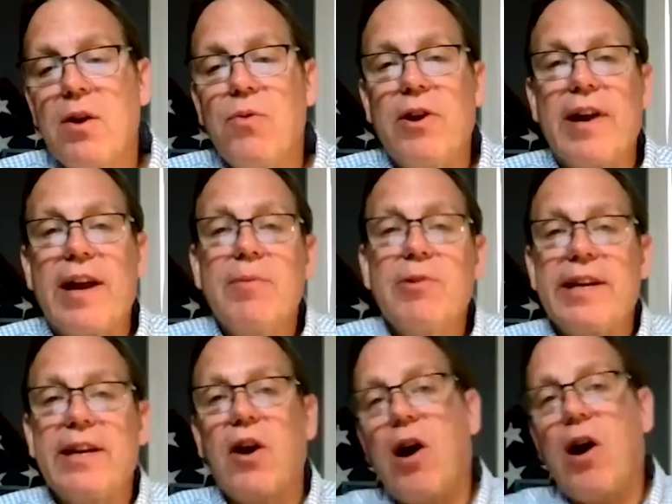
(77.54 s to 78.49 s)
We were able to
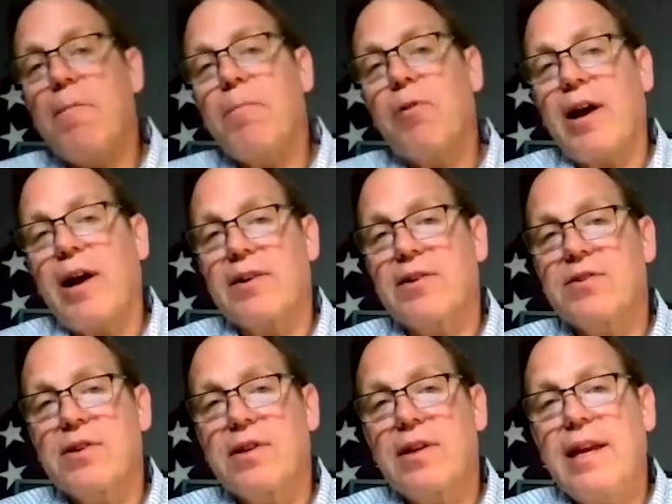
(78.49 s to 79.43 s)
get all
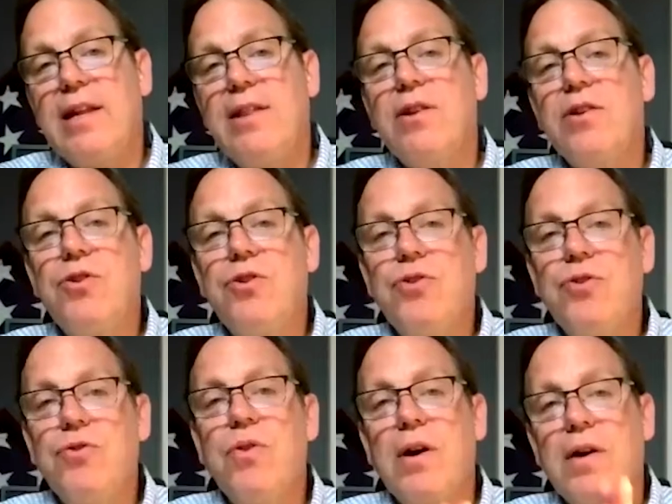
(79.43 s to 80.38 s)
products in the
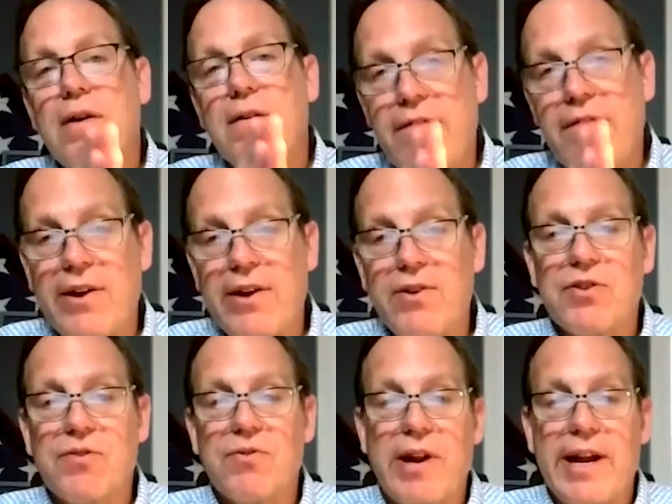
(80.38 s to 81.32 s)
new values
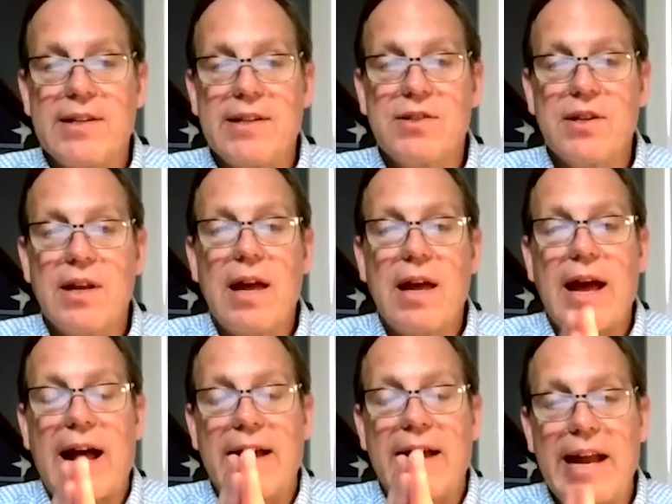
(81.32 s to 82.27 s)
and rates
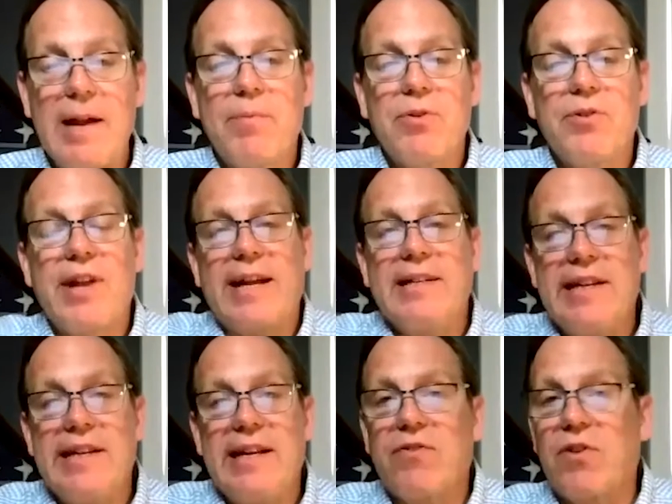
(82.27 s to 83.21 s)
on April
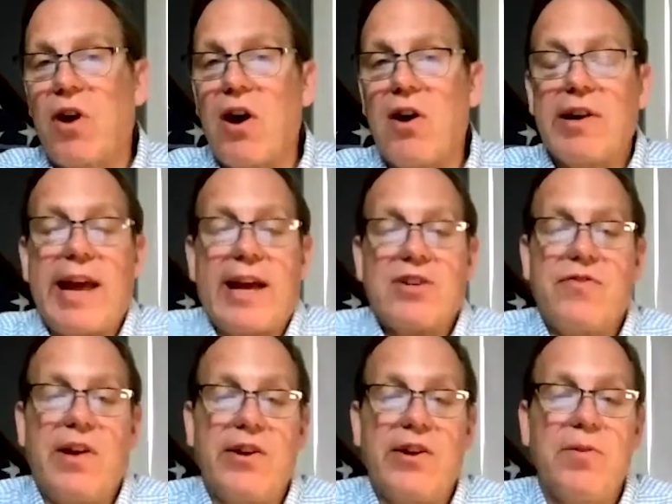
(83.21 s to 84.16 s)
19th for all cash
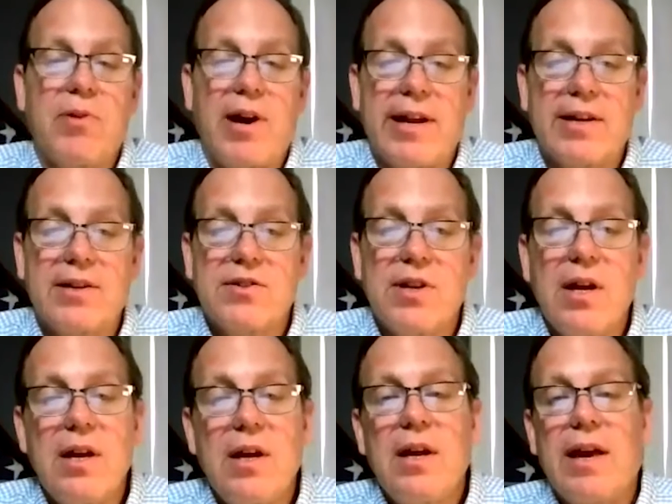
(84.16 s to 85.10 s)
value products.
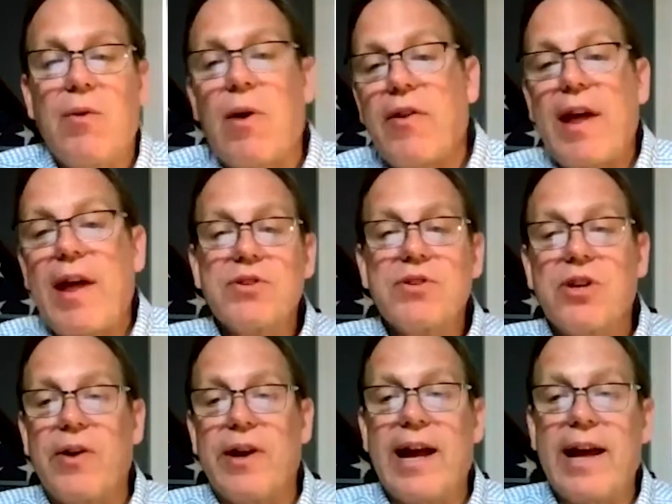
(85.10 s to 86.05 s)
And while that was
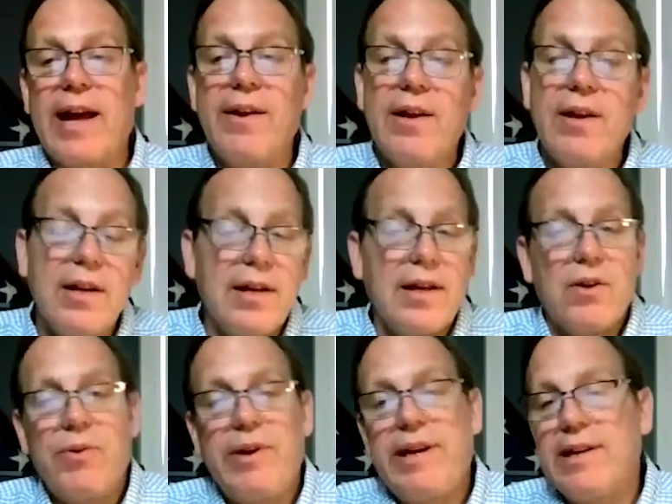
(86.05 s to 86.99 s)
going on,
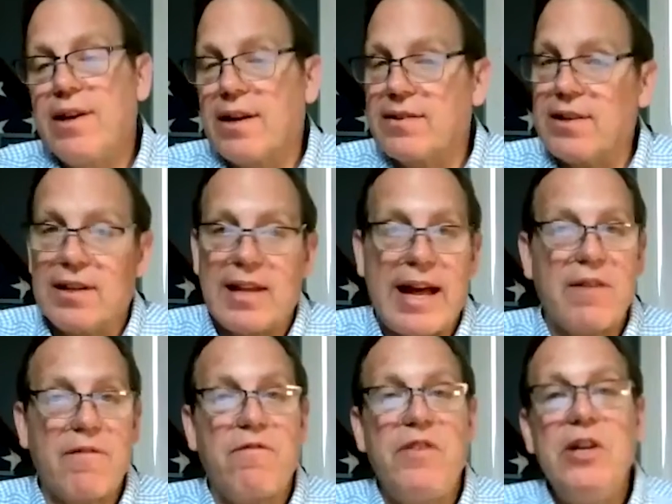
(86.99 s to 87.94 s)
we conducted a lot
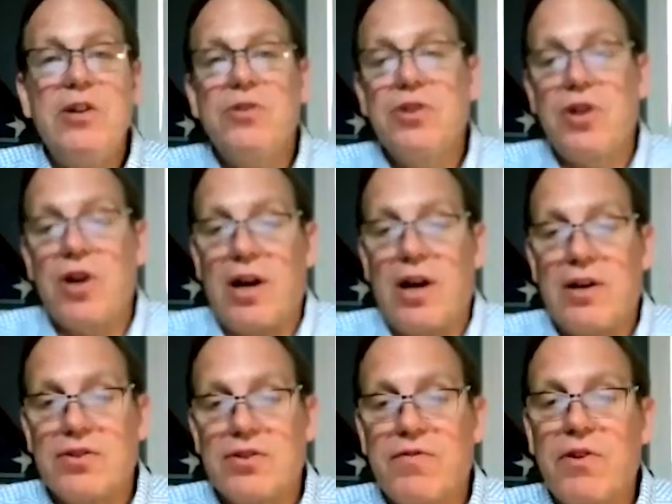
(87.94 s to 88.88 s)
of field
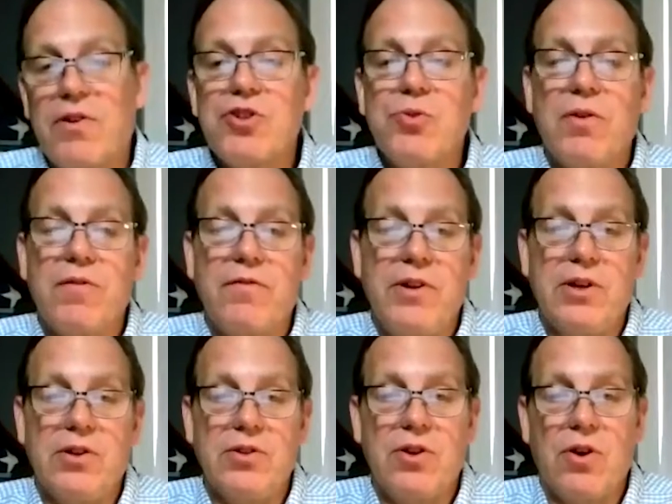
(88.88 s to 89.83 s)
calls, virtual
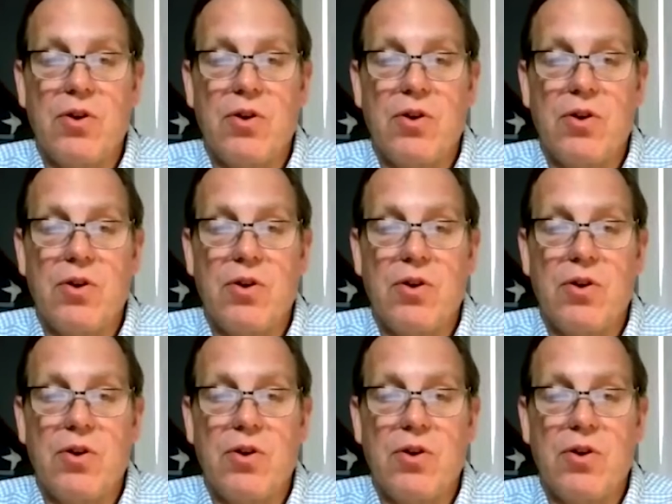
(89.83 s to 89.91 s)
field